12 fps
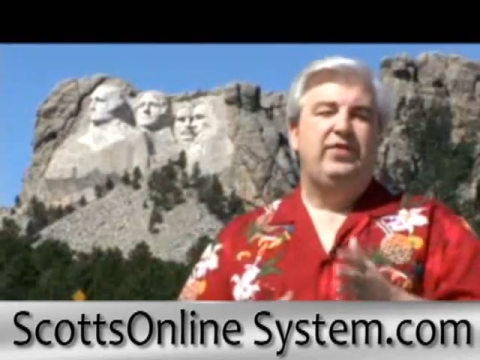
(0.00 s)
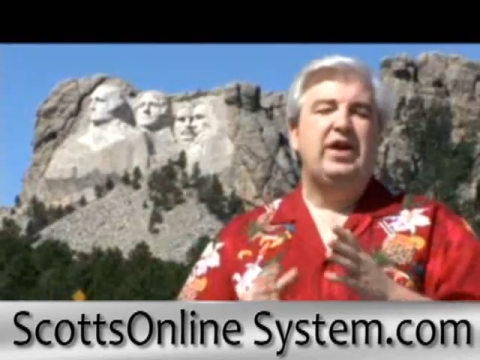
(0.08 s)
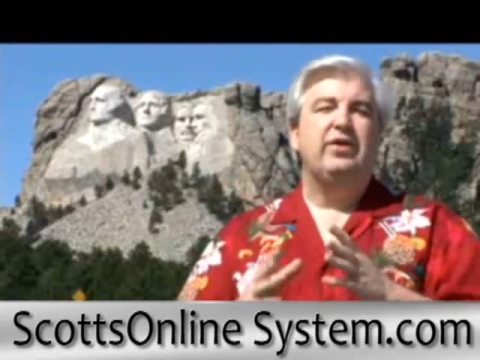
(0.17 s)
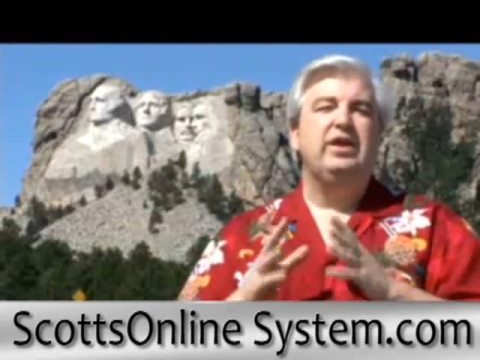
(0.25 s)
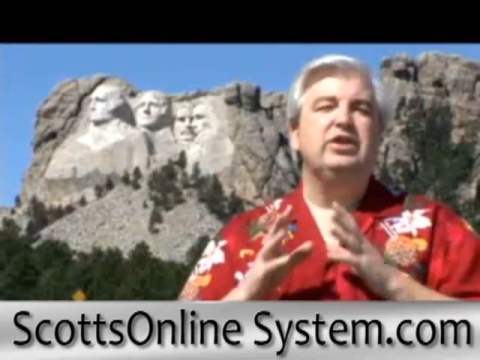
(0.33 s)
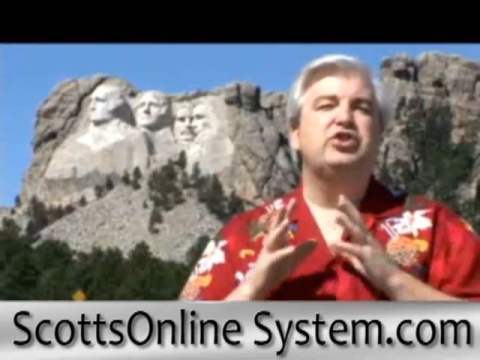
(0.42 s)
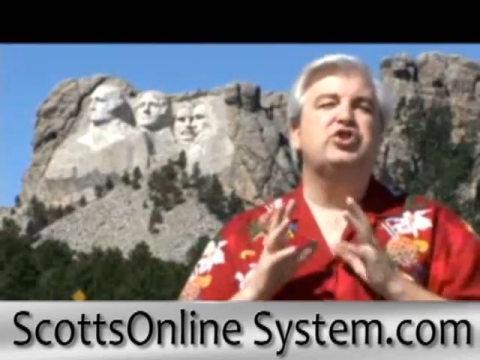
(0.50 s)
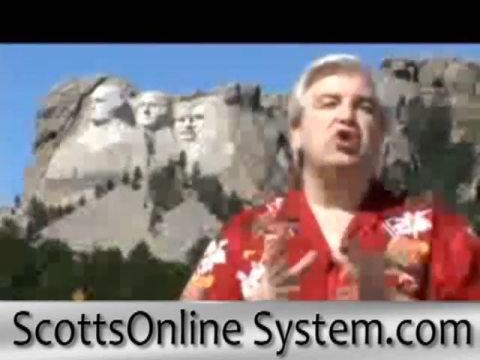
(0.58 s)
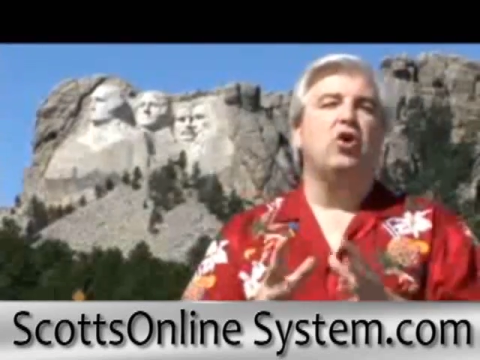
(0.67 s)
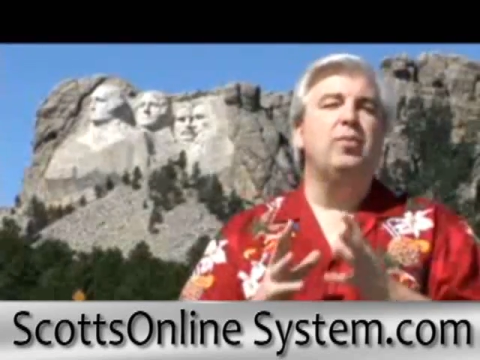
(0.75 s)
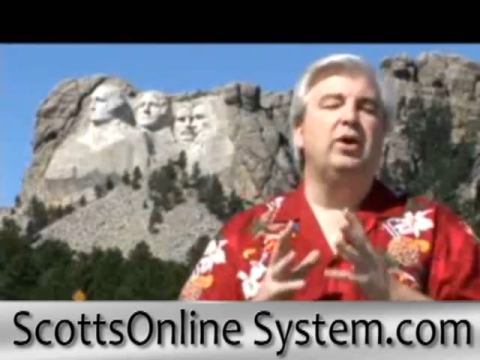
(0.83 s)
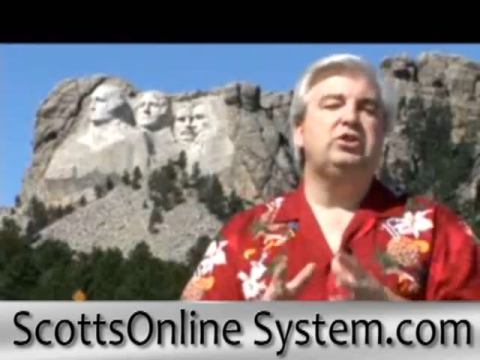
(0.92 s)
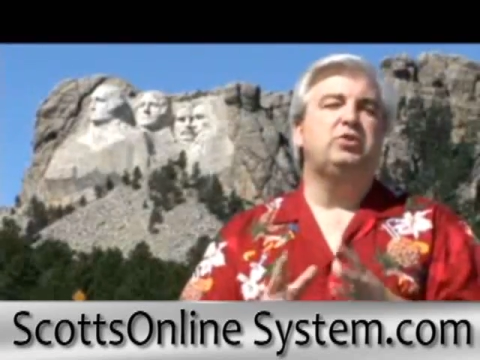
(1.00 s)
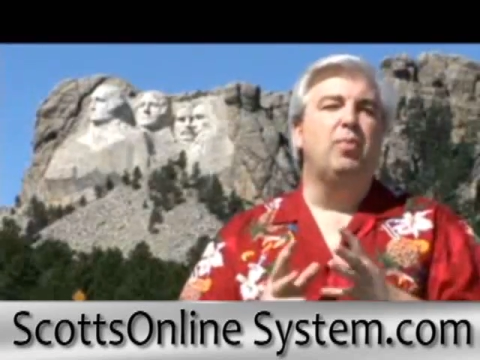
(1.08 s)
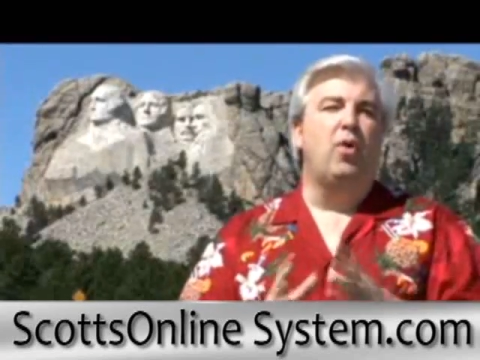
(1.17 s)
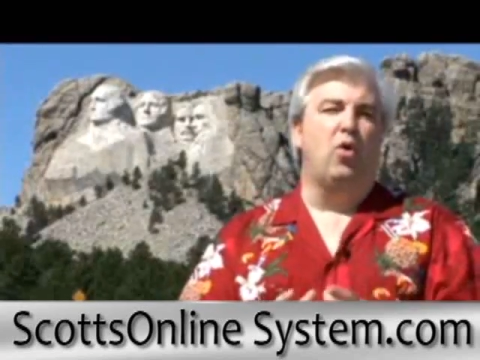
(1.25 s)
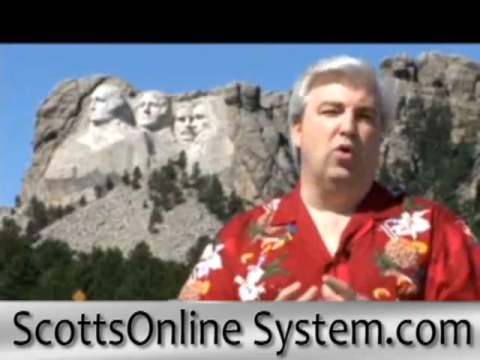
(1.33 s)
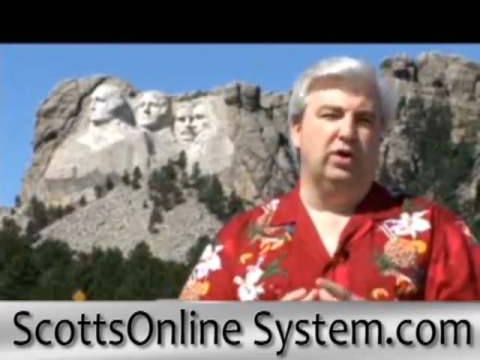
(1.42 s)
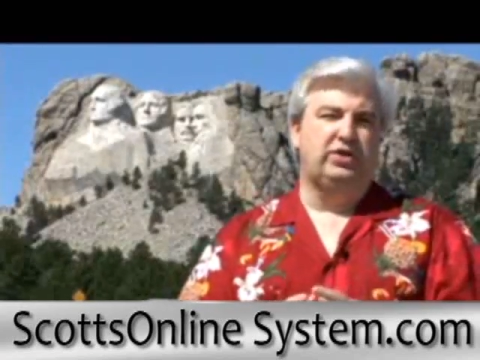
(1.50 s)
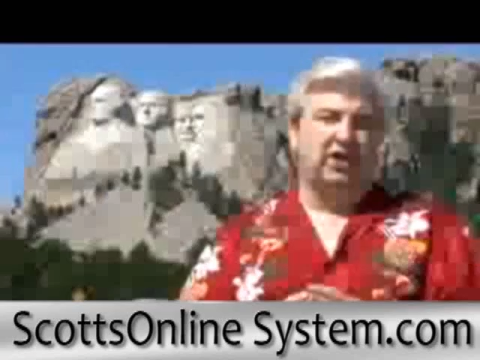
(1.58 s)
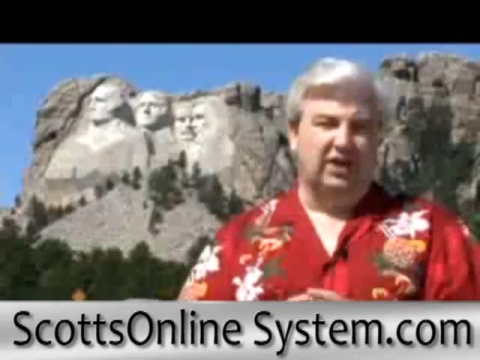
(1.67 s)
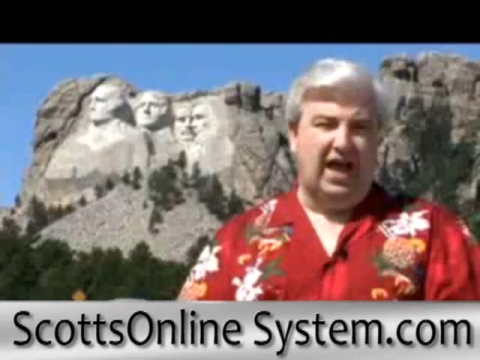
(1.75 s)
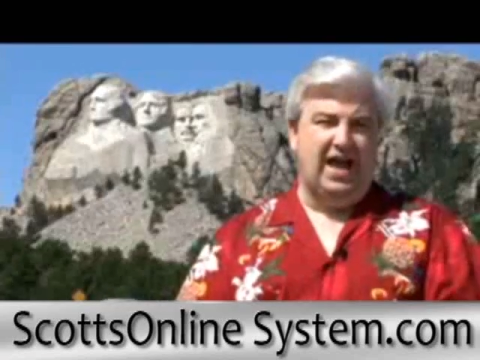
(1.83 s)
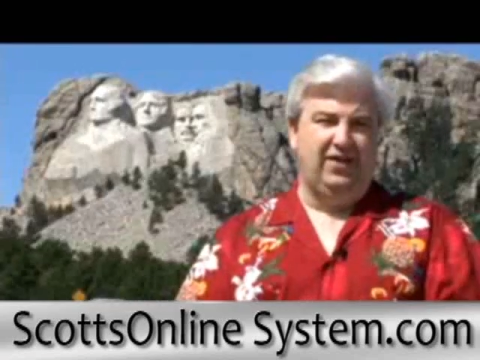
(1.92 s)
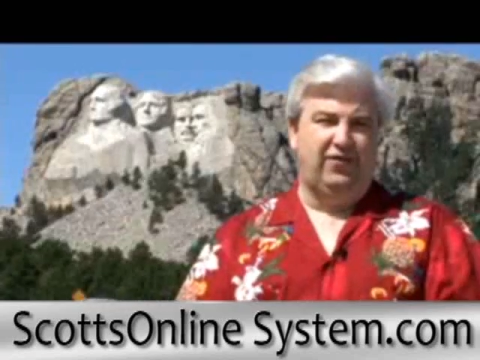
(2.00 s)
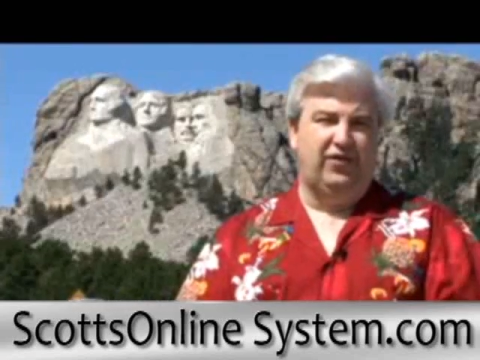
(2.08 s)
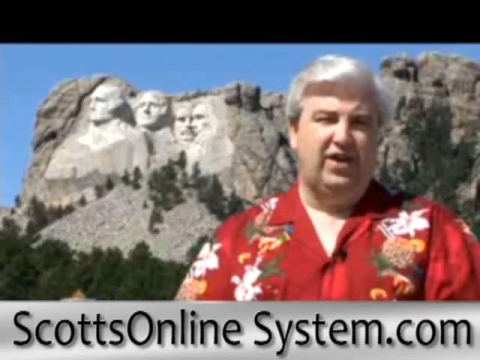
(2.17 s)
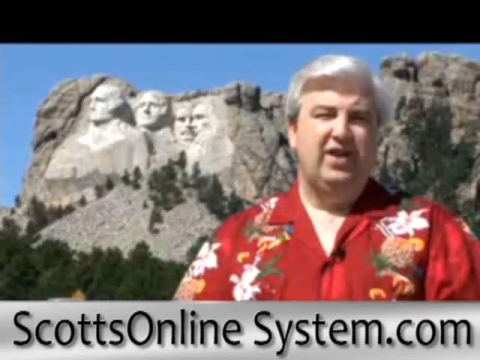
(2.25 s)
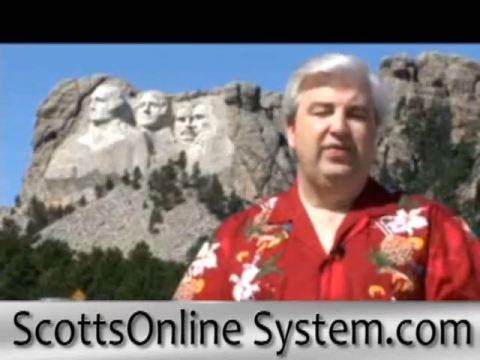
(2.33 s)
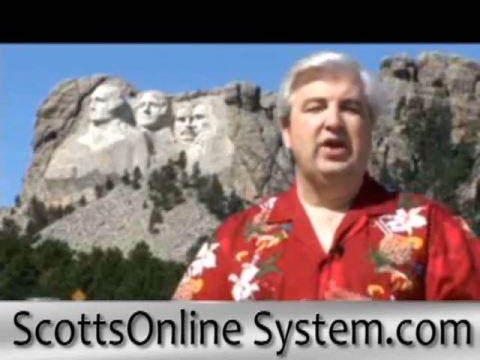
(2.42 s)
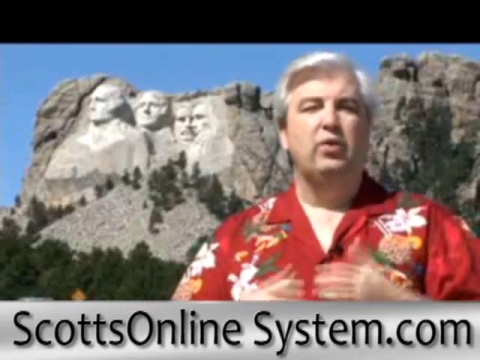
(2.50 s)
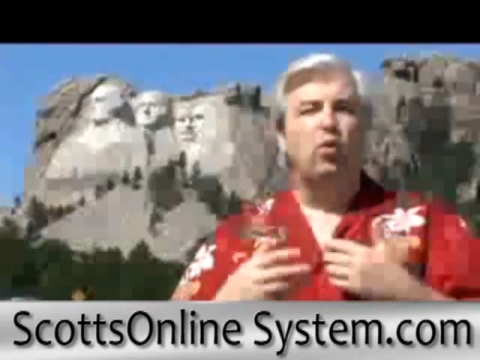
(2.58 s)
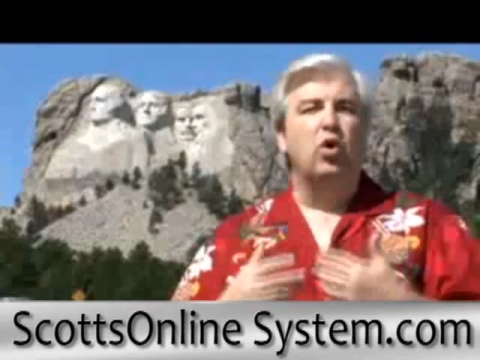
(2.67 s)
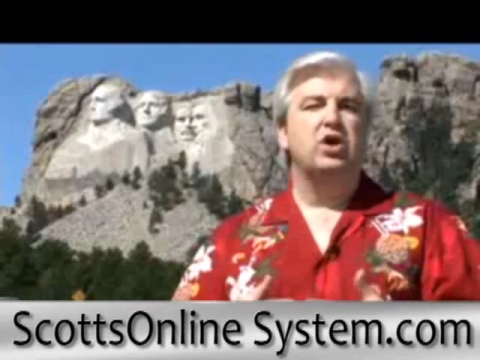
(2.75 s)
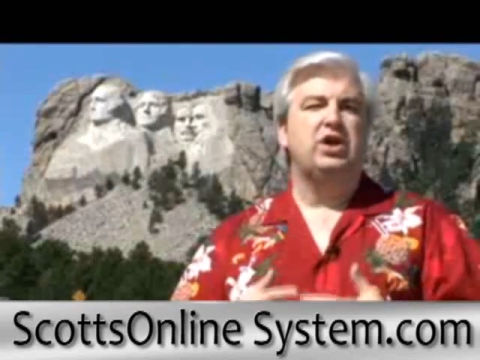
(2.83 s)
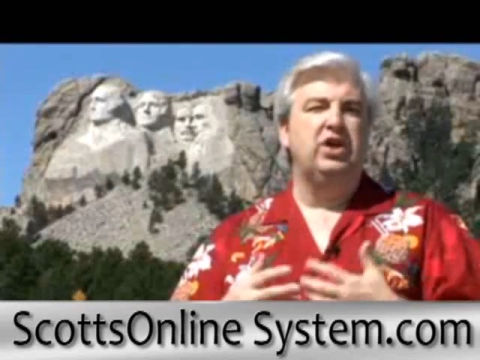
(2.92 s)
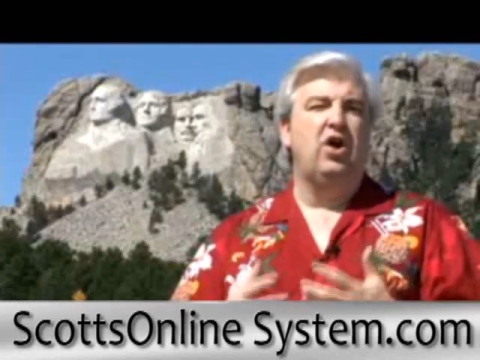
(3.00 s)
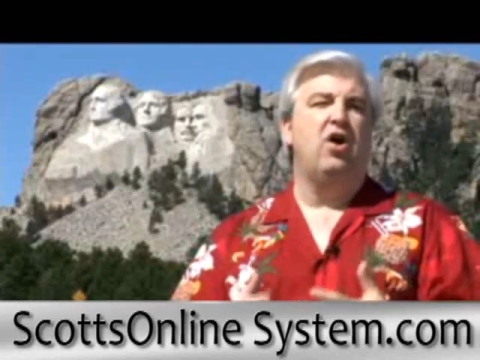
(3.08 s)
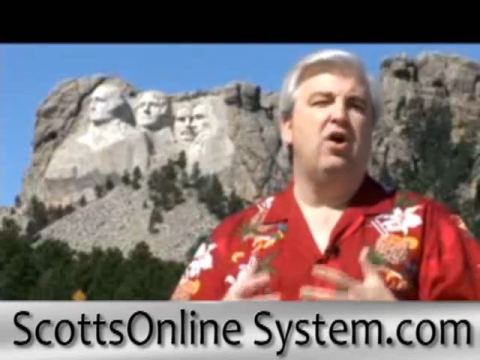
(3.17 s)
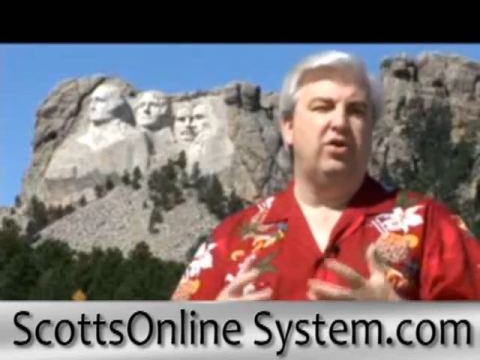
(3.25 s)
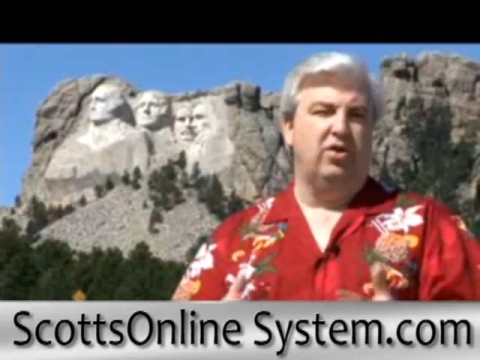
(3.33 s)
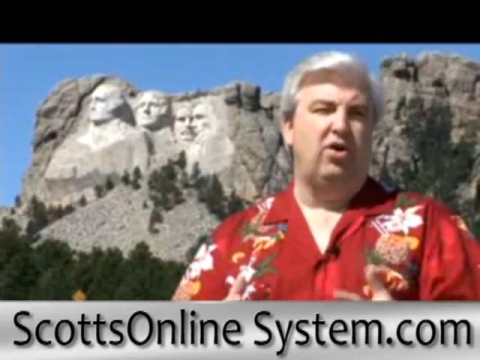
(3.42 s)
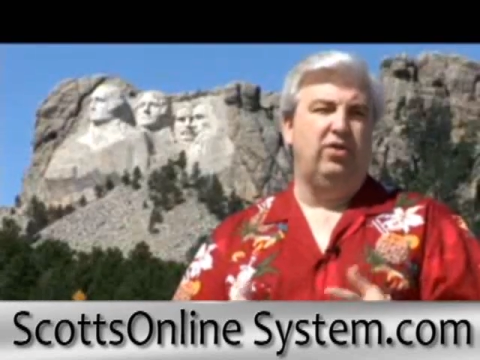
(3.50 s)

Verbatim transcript: There is so much more to life than working hard